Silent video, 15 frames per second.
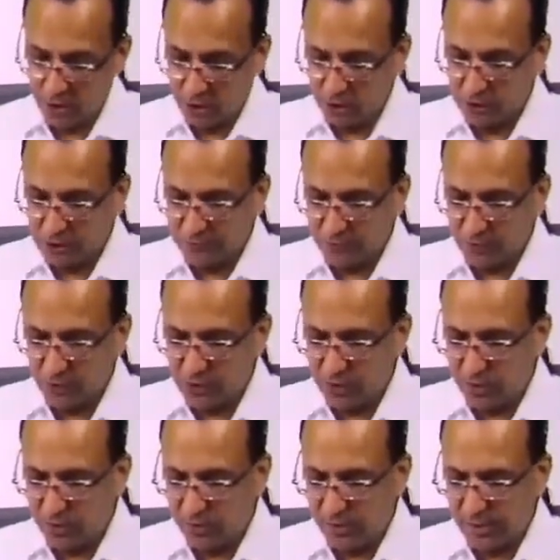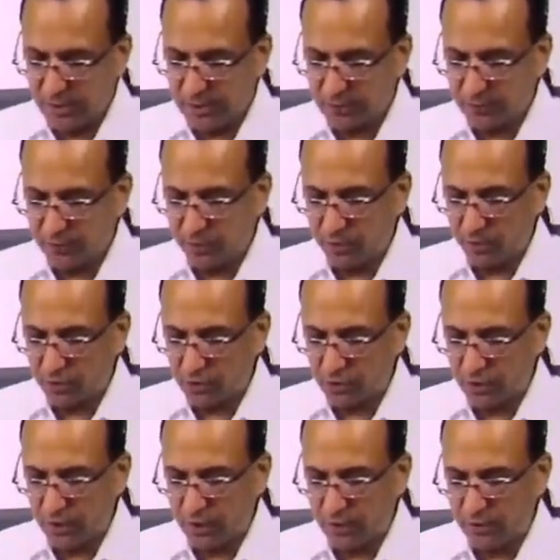G for general, S for
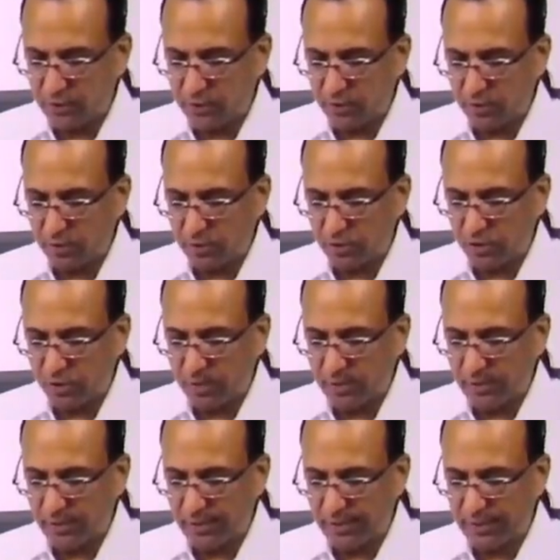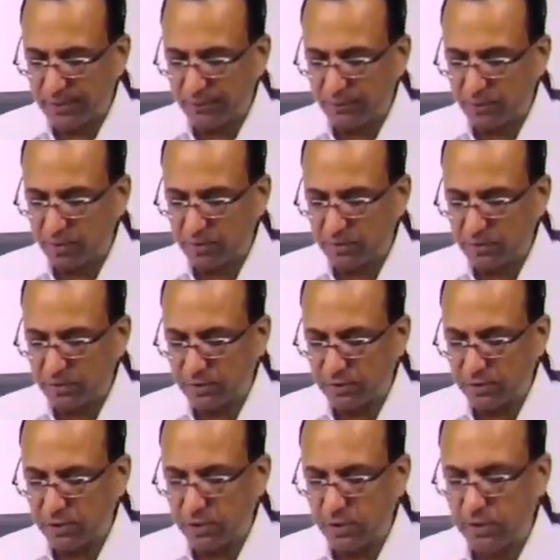skeletal or somatic, E for muscle,
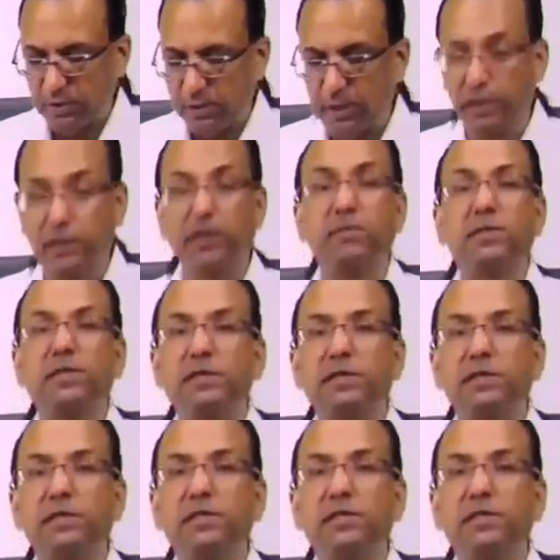general skeletal muscle.